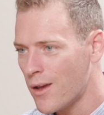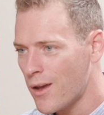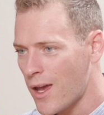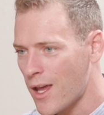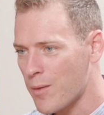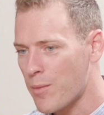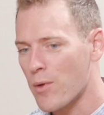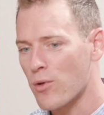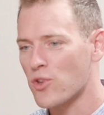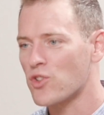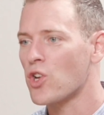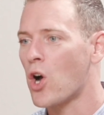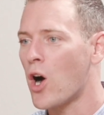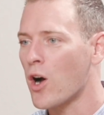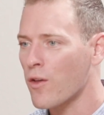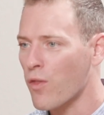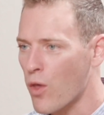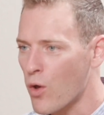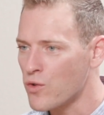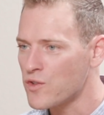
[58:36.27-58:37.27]
And to be able to
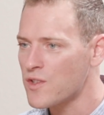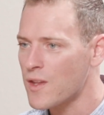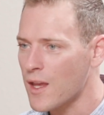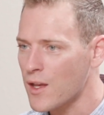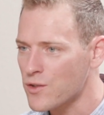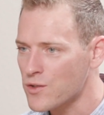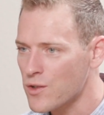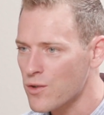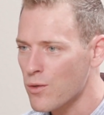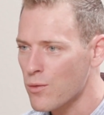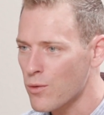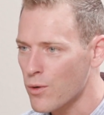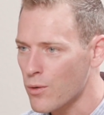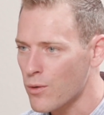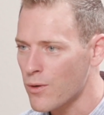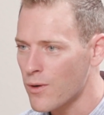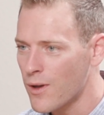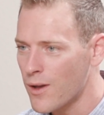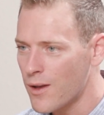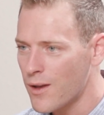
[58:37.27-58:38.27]
talk those things
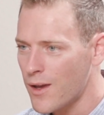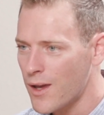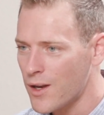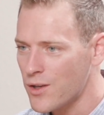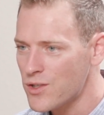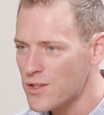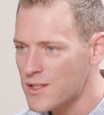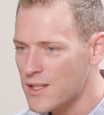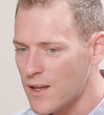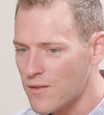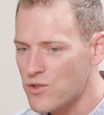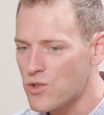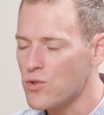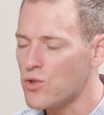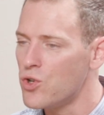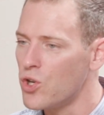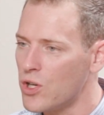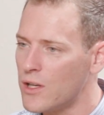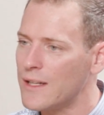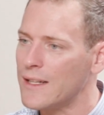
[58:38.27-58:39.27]
through. And it just gives you
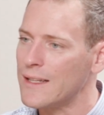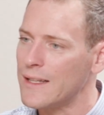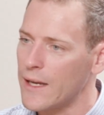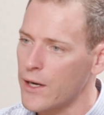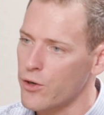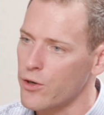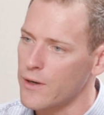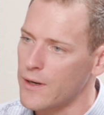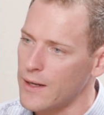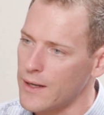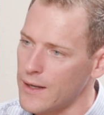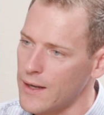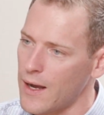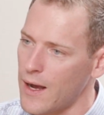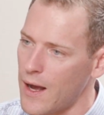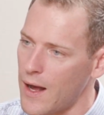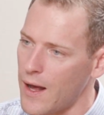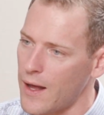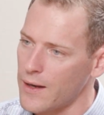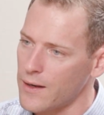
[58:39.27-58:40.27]
good clarity
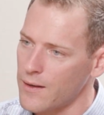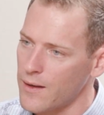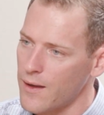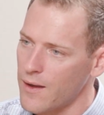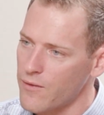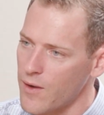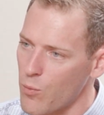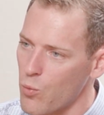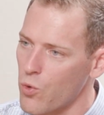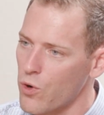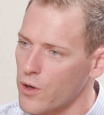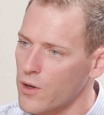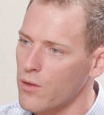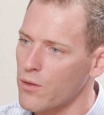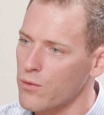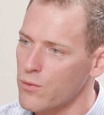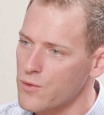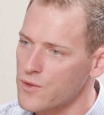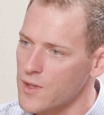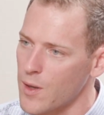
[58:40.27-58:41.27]
on, if I'm working
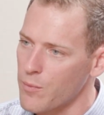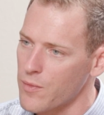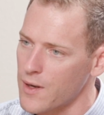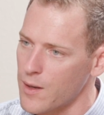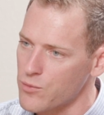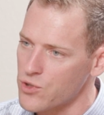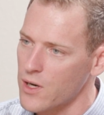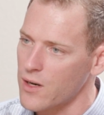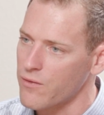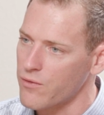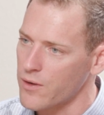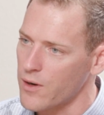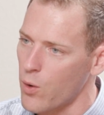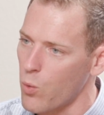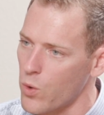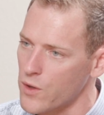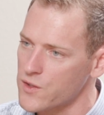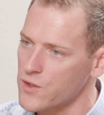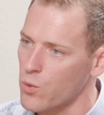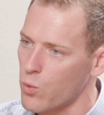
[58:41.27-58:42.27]
through something, I'm trying to figure out
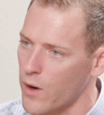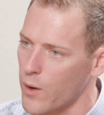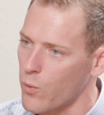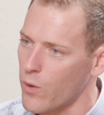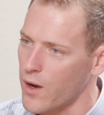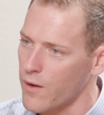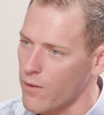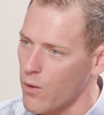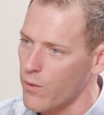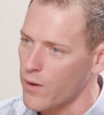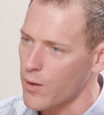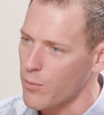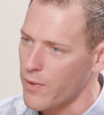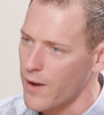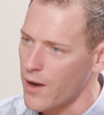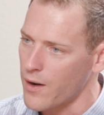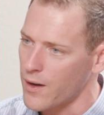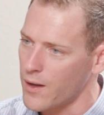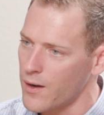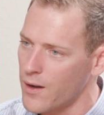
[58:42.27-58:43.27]
what's the right way of going
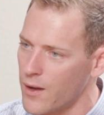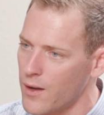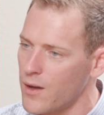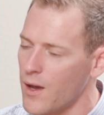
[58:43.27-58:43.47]
about it.